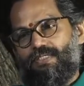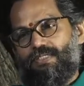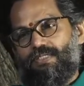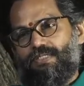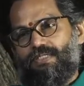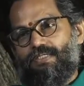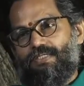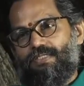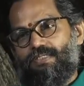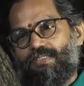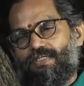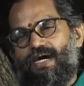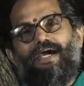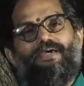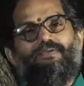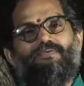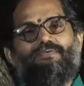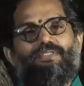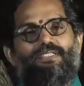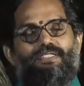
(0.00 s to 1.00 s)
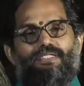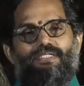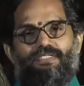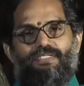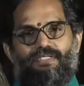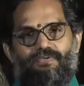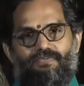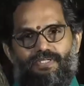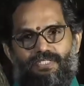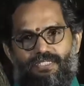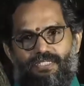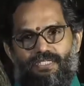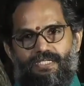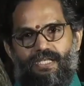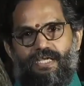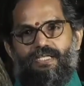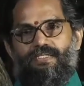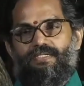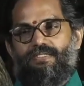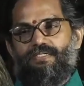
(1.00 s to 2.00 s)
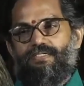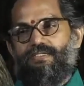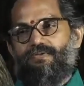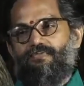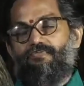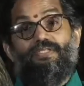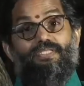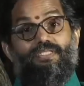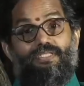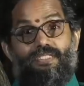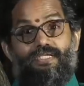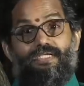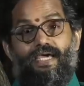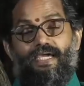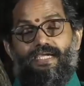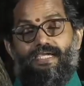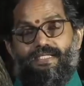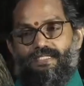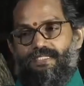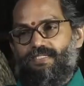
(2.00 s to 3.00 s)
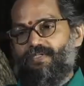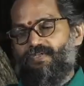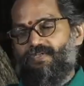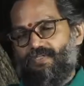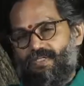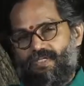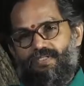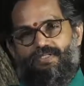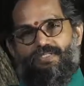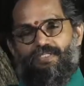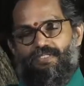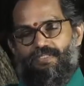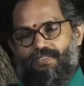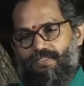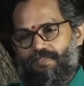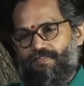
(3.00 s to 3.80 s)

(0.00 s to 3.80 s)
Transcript: Ayurvedic intervention and with the diet is concerned.